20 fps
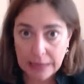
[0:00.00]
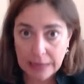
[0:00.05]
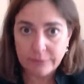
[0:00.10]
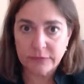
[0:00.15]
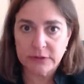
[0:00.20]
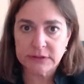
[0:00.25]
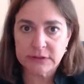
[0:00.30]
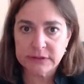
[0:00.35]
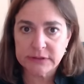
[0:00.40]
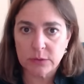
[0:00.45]

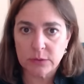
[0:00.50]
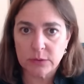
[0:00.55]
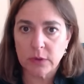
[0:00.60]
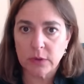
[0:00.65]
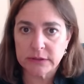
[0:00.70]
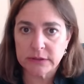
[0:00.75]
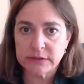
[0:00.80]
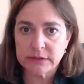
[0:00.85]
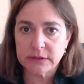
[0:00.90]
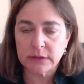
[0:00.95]
Obviously,
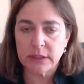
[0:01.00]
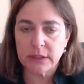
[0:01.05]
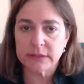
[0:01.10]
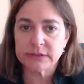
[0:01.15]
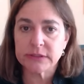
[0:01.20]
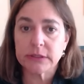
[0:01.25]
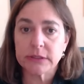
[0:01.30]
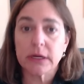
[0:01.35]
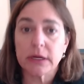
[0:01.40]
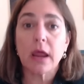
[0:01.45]
what is the
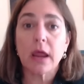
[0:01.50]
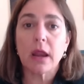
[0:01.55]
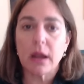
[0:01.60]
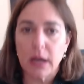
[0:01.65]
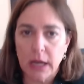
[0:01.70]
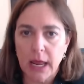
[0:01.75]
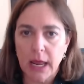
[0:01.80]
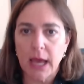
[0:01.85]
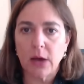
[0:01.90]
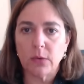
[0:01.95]
lesson?
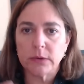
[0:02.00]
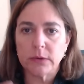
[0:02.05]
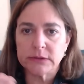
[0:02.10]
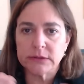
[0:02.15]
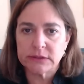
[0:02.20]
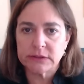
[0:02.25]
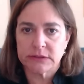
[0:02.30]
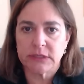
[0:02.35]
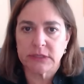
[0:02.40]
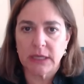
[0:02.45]
Now
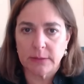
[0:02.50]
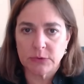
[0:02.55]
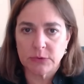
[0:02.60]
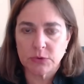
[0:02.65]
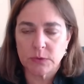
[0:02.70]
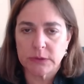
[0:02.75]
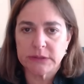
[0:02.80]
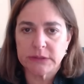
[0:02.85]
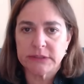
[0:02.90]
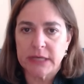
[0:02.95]
is the time
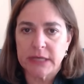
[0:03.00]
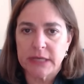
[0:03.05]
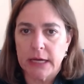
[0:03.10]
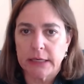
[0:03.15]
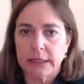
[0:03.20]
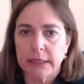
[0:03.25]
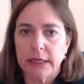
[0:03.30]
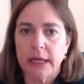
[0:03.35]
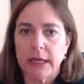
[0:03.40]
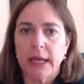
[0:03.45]
to
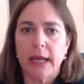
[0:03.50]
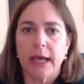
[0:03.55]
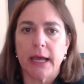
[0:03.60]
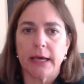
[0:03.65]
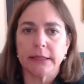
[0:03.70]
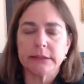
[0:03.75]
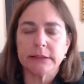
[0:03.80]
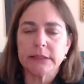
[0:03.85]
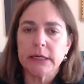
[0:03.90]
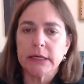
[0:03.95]
attack.
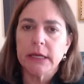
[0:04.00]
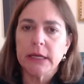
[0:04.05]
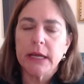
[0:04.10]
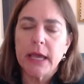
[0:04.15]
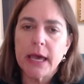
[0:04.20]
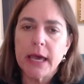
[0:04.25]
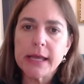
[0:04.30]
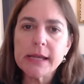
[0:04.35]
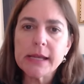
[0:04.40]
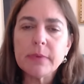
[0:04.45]
And
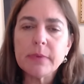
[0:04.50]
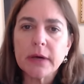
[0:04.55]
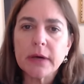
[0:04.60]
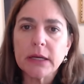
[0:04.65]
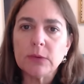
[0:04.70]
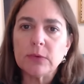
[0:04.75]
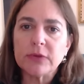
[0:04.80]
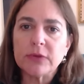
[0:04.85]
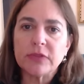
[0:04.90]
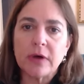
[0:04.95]

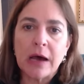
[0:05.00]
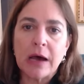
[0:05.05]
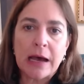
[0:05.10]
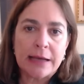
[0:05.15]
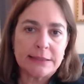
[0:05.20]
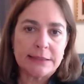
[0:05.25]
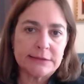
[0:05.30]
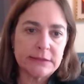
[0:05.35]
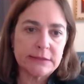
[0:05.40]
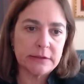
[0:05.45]
anybody with
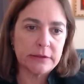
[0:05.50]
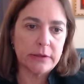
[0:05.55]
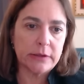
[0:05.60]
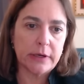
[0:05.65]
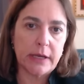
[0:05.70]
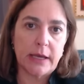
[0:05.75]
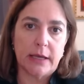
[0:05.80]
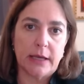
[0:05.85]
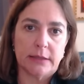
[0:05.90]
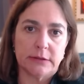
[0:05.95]
eyes in their
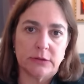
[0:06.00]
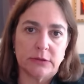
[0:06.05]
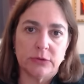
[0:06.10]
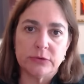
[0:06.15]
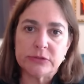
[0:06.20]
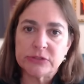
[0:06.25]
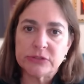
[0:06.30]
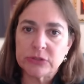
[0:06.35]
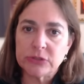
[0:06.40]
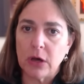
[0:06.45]
head
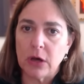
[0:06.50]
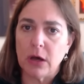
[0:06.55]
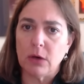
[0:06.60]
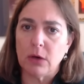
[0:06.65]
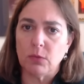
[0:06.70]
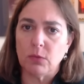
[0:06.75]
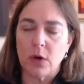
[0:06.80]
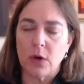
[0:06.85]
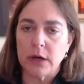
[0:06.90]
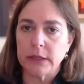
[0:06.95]
who
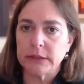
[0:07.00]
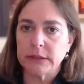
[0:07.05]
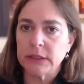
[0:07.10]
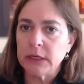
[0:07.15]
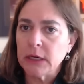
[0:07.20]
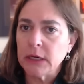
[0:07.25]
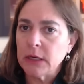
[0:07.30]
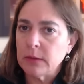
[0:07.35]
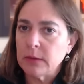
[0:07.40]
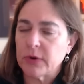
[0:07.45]
saw what
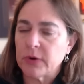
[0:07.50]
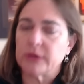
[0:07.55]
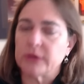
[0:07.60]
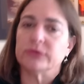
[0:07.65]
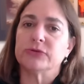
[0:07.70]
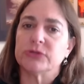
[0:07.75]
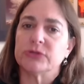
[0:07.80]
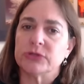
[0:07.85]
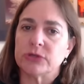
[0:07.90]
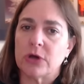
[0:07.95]

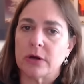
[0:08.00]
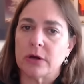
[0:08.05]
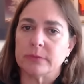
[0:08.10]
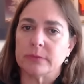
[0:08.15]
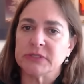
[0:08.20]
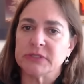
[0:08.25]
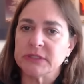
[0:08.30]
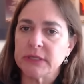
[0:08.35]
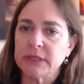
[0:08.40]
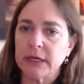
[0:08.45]
Brothers in
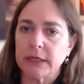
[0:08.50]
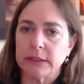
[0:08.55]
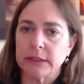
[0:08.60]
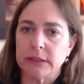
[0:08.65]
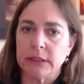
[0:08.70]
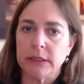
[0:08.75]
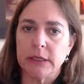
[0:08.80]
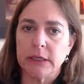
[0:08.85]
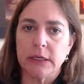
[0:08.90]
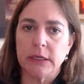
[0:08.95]
Arms did
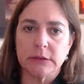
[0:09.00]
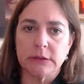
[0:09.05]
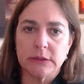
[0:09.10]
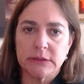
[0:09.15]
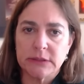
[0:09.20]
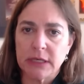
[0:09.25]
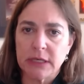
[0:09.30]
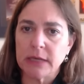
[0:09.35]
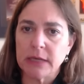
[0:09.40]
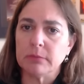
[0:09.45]
in the
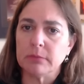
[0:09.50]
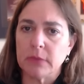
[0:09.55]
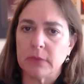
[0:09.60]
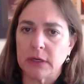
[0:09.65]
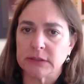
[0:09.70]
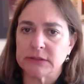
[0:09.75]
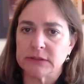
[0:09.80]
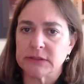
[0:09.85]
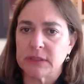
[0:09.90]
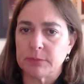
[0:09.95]
10
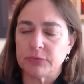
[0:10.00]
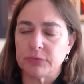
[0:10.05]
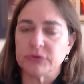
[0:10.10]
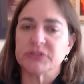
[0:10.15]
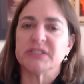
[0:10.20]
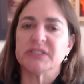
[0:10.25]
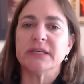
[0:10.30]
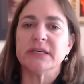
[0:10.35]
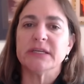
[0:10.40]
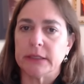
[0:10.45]
months that
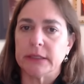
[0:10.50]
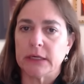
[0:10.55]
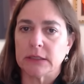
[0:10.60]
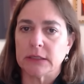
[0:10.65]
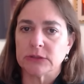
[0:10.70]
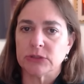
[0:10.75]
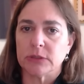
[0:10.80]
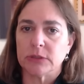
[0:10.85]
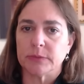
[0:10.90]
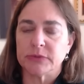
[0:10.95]
preceded
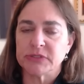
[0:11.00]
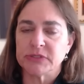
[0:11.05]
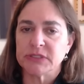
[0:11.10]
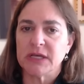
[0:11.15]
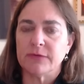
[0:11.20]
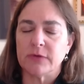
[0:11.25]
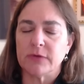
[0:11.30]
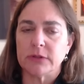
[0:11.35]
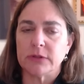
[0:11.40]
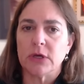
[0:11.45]
October
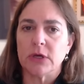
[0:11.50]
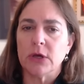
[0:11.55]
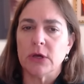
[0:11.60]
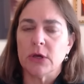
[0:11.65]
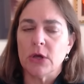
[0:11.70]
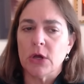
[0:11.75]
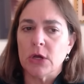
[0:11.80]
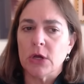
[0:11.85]
7th